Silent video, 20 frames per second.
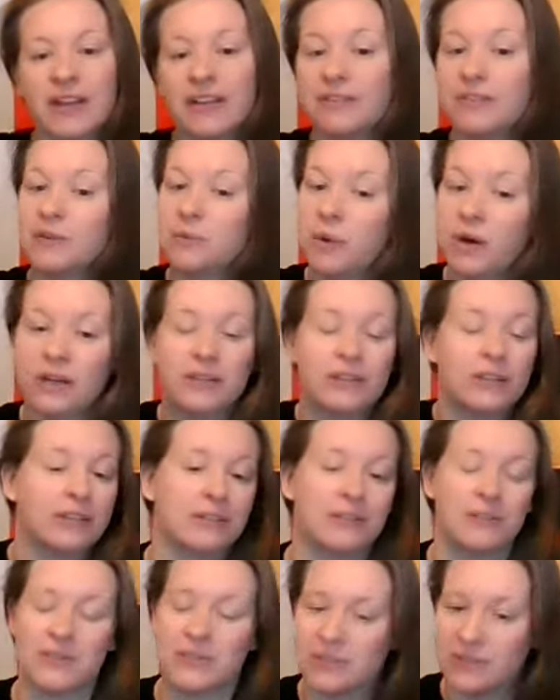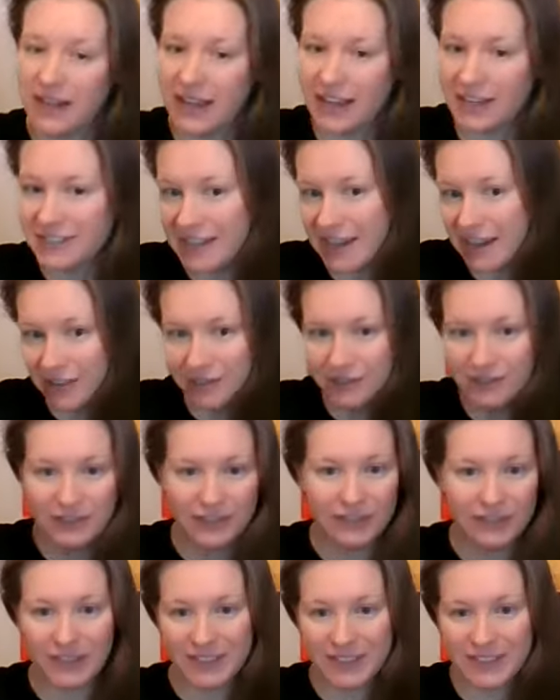If you want, you can also lie down
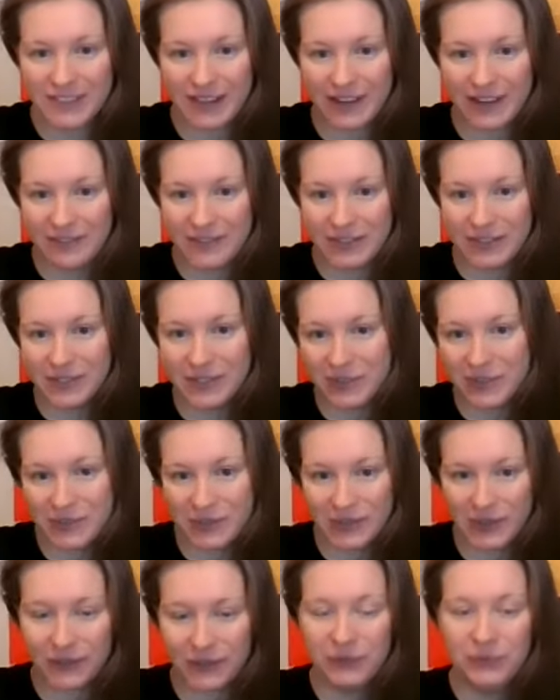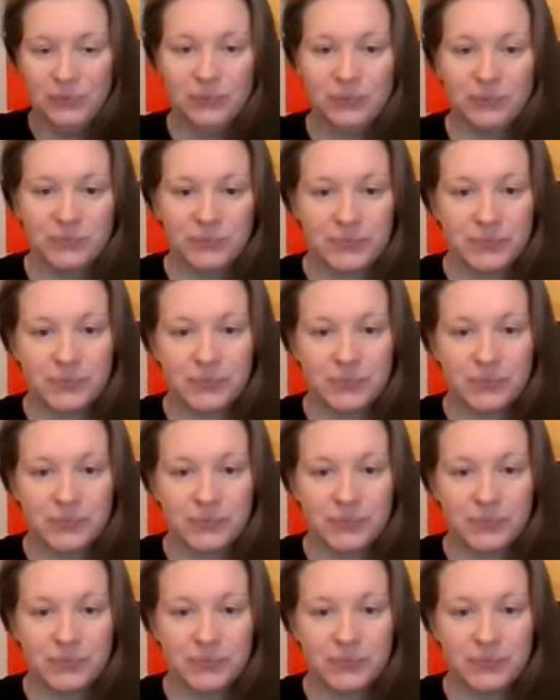if it's safe to do so.